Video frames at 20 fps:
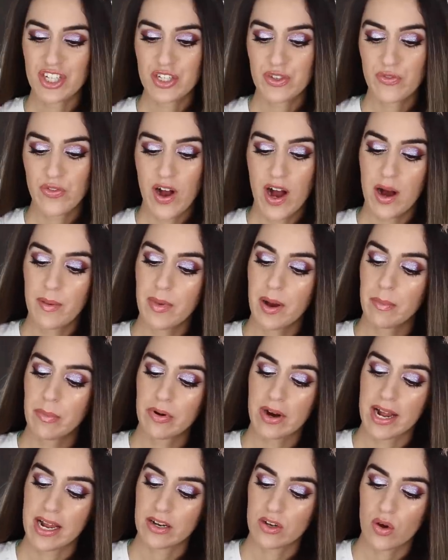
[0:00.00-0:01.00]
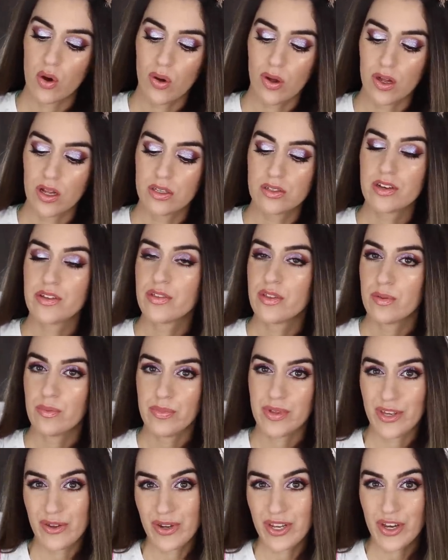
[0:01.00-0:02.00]
is from a brand called The
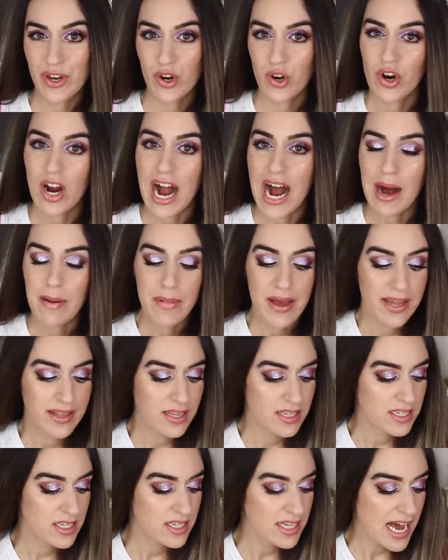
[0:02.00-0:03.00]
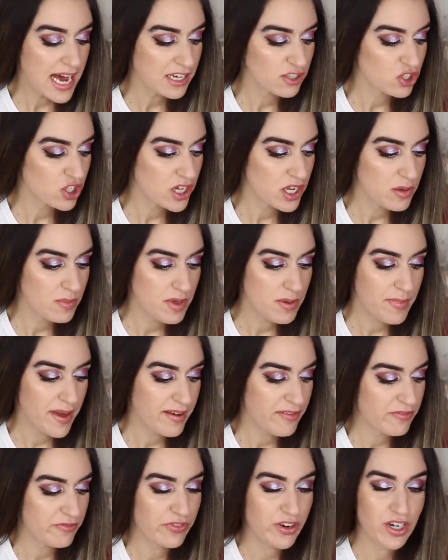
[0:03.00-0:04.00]
Beauty Crop, and this is actually going to be
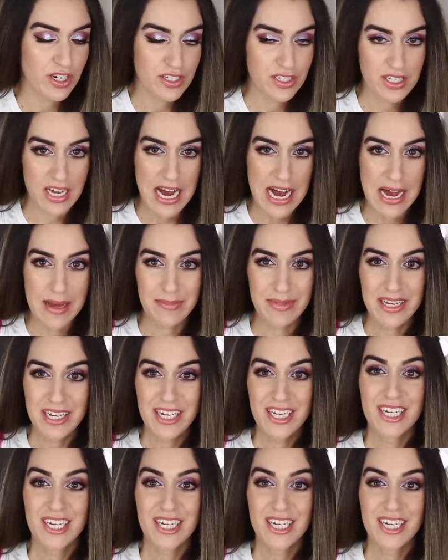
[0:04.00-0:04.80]
my first time